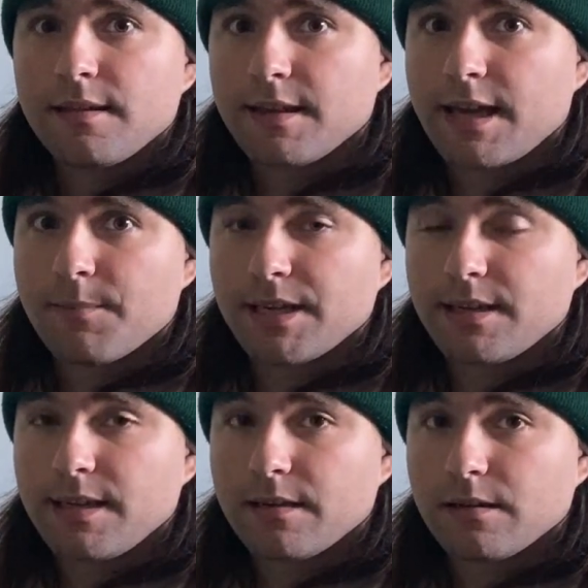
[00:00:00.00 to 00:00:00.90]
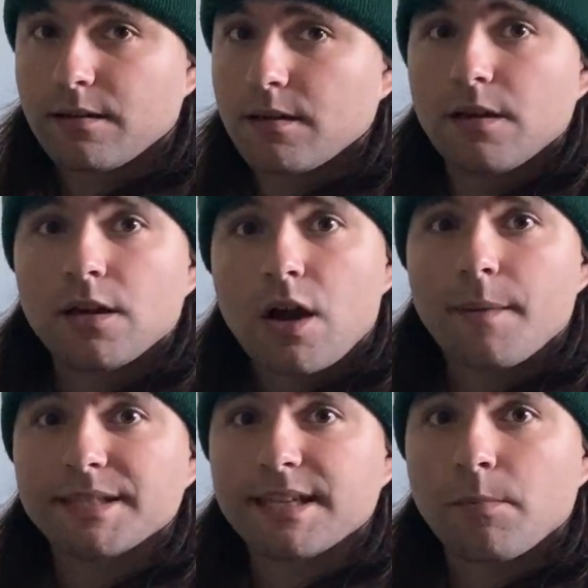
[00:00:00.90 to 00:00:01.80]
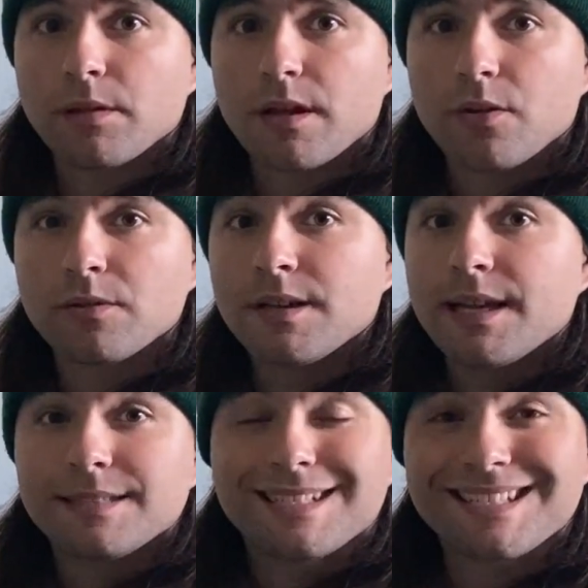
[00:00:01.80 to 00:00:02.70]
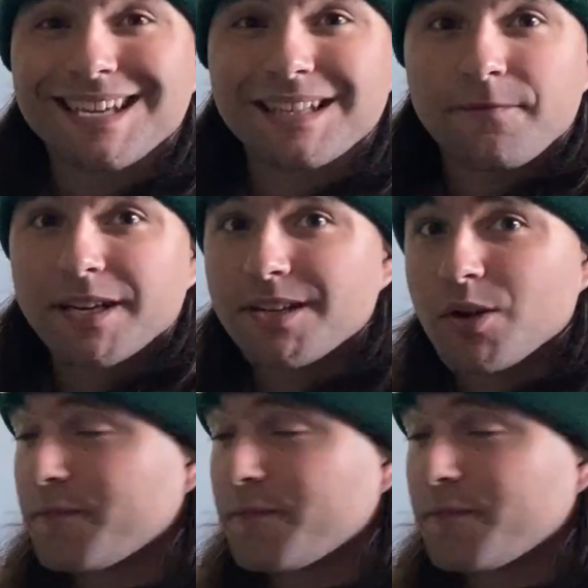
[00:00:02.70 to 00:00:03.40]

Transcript: Think I'm an idiot? Comment down below. Dislike the video